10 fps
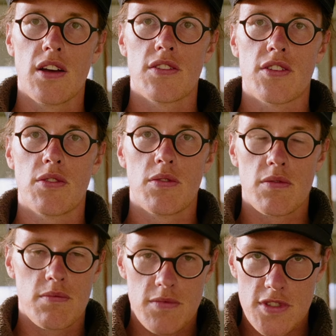So
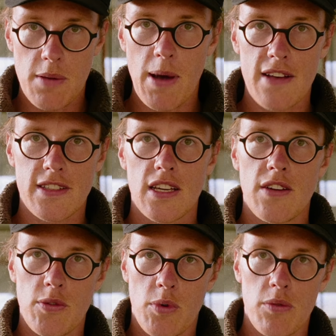stop asking.
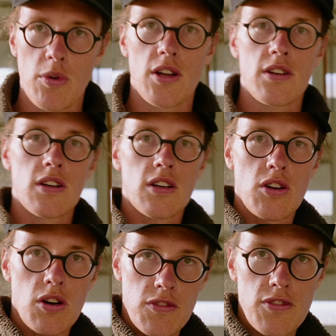If you want one,
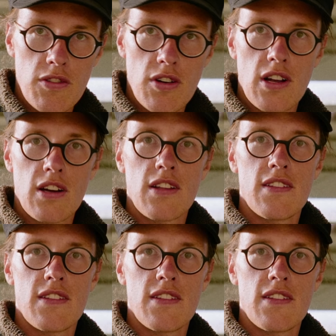call Frontrunner.